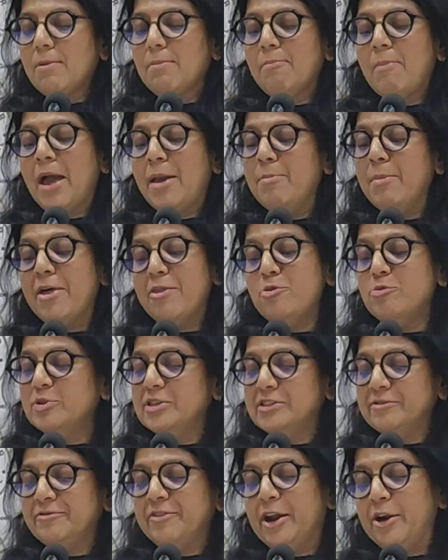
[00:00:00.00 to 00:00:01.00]
My mother
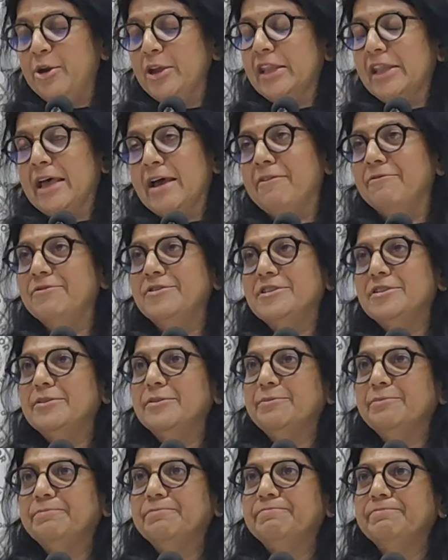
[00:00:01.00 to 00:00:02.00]
was very loved.
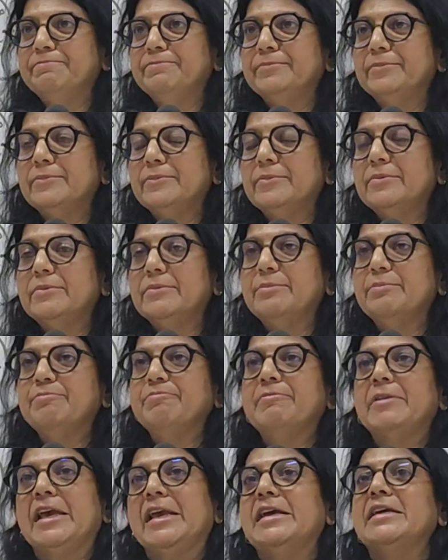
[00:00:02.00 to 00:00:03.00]

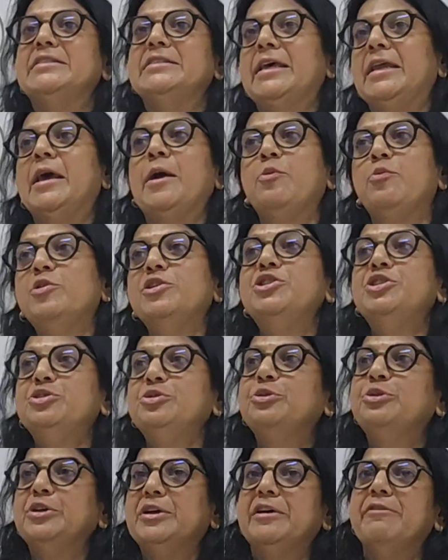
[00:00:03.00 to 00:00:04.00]
Like I said, I wish
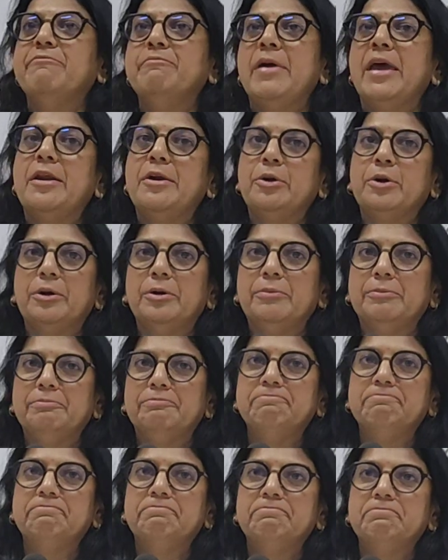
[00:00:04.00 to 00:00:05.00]
she could have met her.
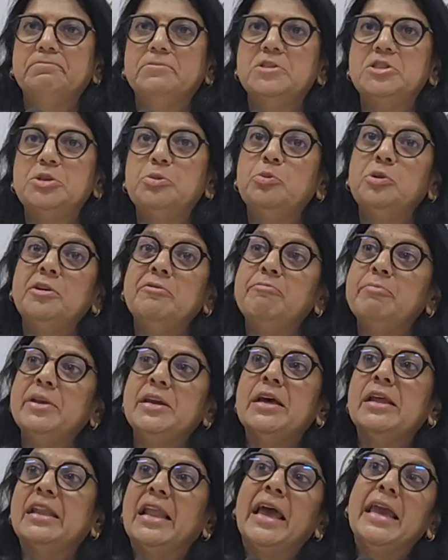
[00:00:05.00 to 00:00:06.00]
She would have been
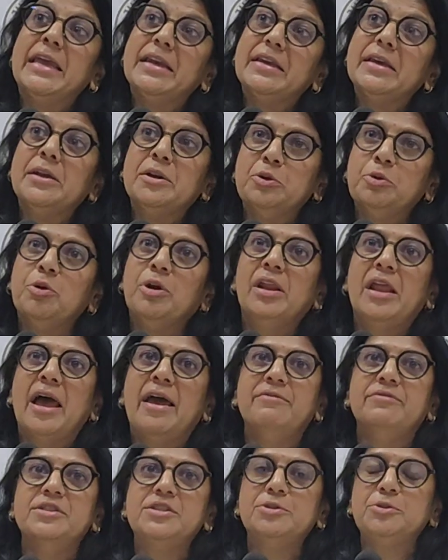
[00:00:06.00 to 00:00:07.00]
a light in our
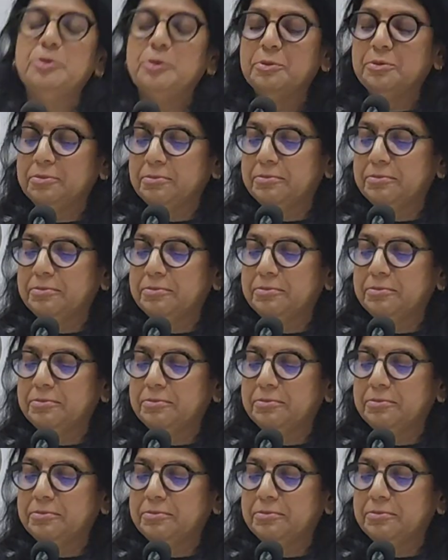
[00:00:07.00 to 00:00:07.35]
lives too.